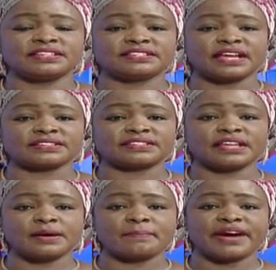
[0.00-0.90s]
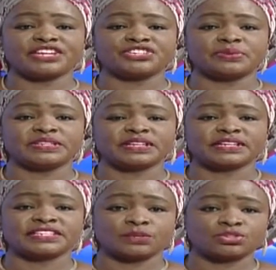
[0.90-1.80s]
Disaster Management
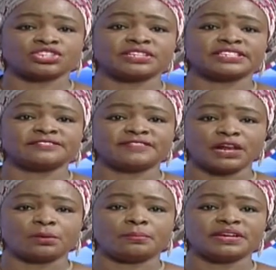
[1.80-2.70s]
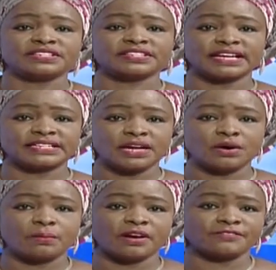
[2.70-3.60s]
and Social Development, Sadia
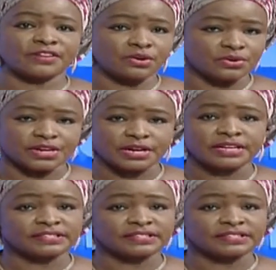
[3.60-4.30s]
Umar Farouk,